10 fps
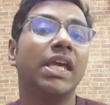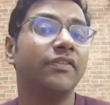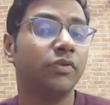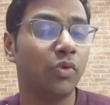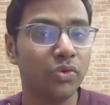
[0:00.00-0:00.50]

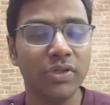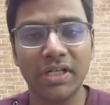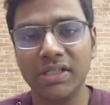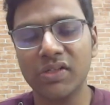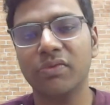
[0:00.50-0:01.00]
If you want to get
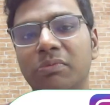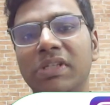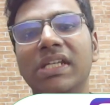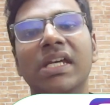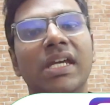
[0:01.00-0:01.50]
in touch with
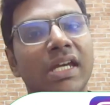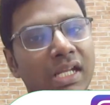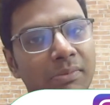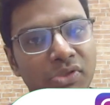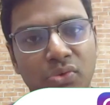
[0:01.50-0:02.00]
me, here
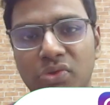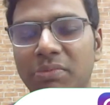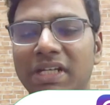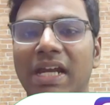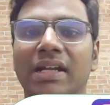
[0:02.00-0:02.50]
are my social
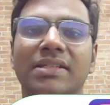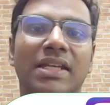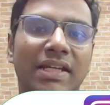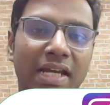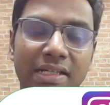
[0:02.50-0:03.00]
media handles.
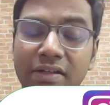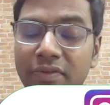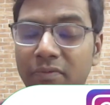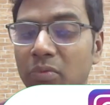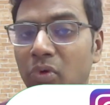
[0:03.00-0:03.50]
Kindly
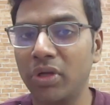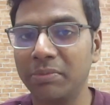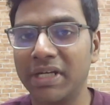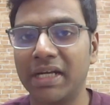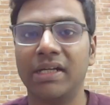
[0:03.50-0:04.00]
refrain from calling
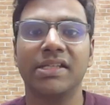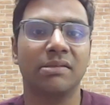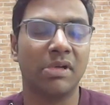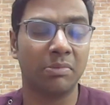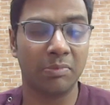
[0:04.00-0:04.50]
me directly as I
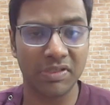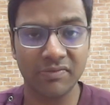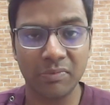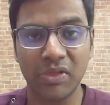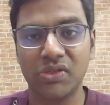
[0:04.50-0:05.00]
might be busy
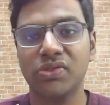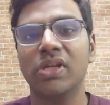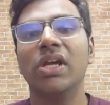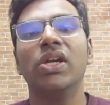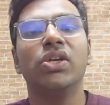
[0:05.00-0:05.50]
with
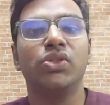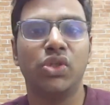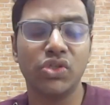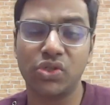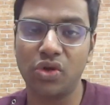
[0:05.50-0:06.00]
patients.
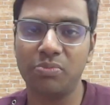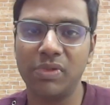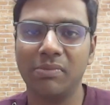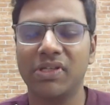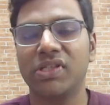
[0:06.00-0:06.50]
Just drop me
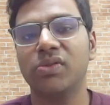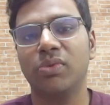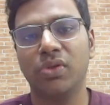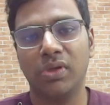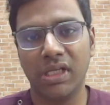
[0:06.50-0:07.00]
a message
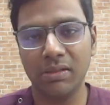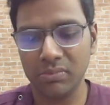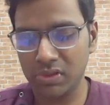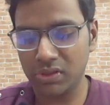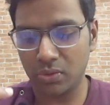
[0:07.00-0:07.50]
with your
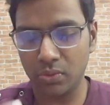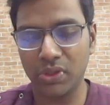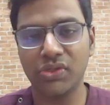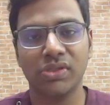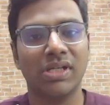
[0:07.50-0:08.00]
name, your
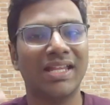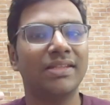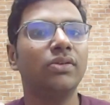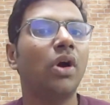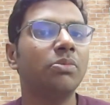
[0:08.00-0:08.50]
location and
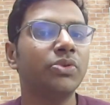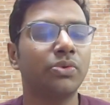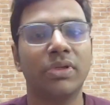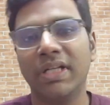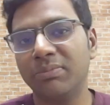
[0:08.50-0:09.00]
the common
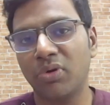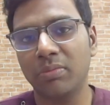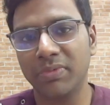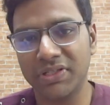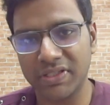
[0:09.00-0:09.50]
oral health
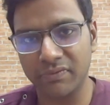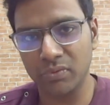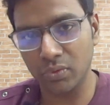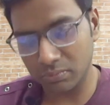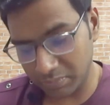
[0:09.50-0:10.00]
problem that's giving
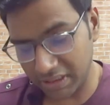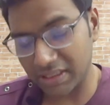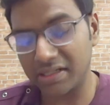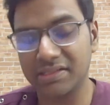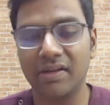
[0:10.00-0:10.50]
you pain
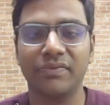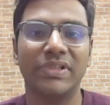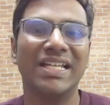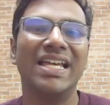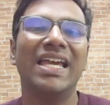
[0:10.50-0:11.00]
and
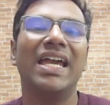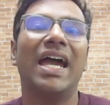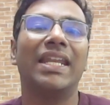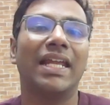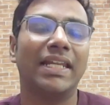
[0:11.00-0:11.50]
discomfort
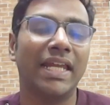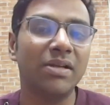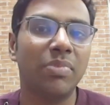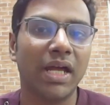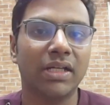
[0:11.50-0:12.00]
and I'll
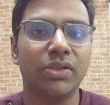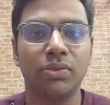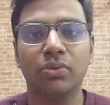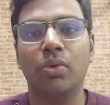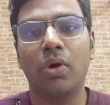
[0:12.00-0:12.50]
get back to
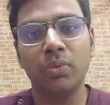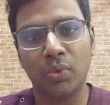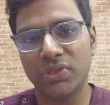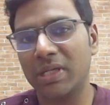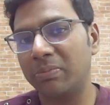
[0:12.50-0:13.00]
you on
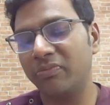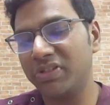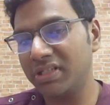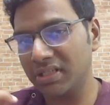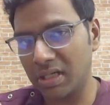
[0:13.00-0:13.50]
WhatsApp
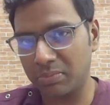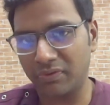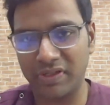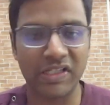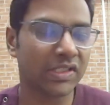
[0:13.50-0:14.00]
within a couple
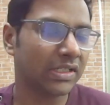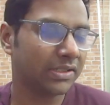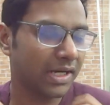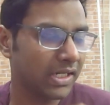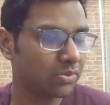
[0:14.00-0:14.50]
of days.
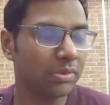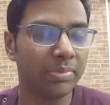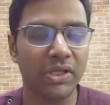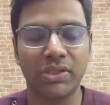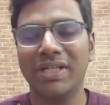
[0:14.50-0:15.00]
Try to be
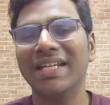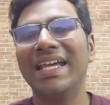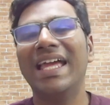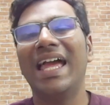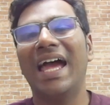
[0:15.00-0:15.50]
patient
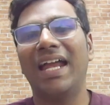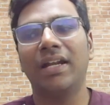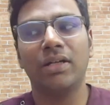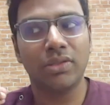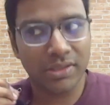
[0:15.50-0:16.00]

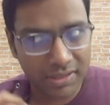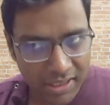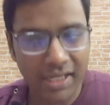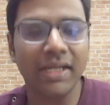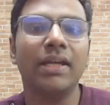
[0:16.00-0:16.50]
and
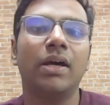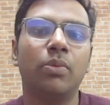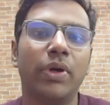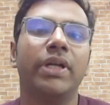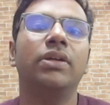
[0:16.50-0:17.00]
try
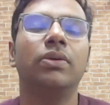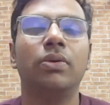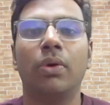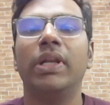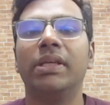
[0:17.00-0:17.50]
avoid
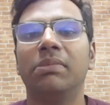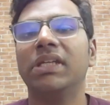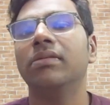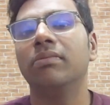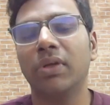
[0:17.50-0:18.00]
calling
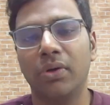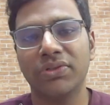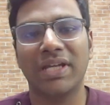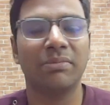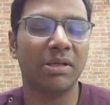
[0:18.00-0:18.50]
me
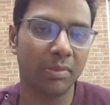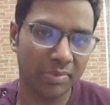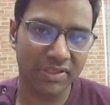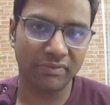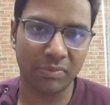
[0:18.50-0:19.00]
because I might be
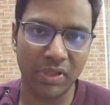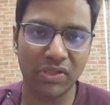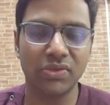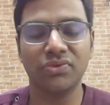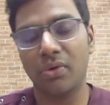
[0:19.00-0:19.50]
busy with
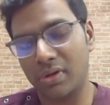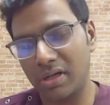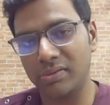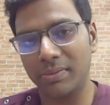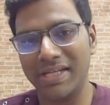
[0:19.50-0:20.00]
patients or
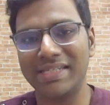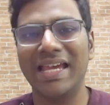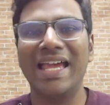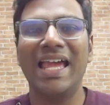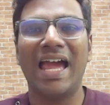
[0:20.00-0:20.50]
otherwise.
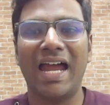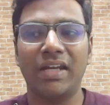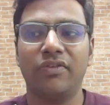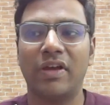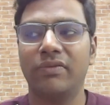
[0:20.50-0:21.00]
And
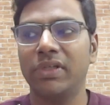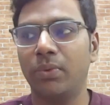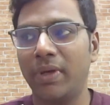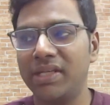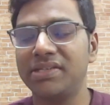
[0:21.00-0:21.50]
if you have any
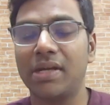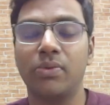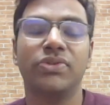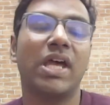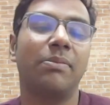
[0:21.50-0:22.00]
queries,
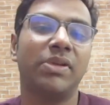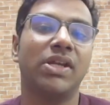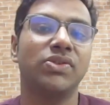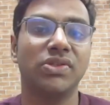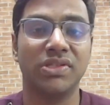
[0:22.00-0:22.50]
doubts,
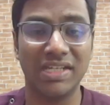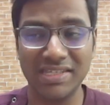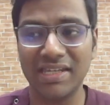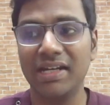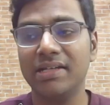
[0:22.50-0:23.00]
apprehensions,
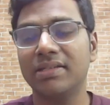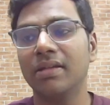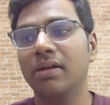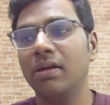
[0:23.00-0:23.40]
insights,